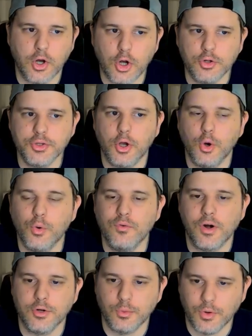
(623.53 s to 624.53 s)
all
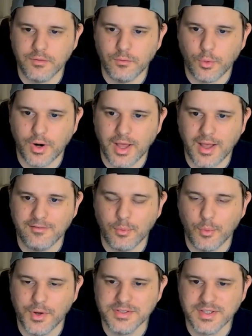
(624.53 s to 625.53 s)
over 24.5
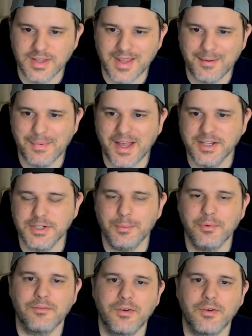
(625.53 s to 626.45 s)
points in that matchup